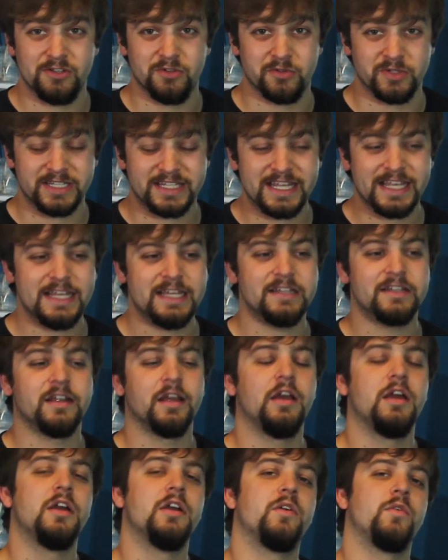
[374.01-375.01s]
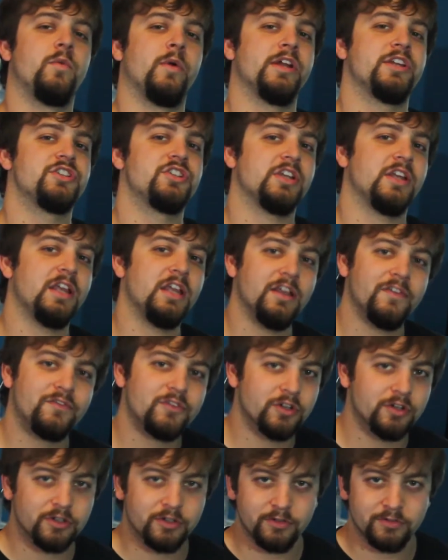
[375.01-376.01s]
you get, which
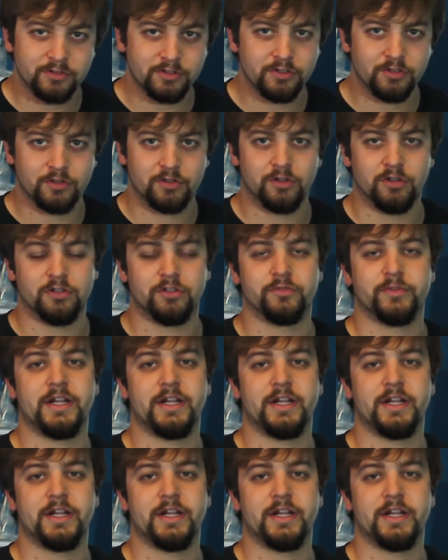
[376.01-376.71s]
if you're using your Golden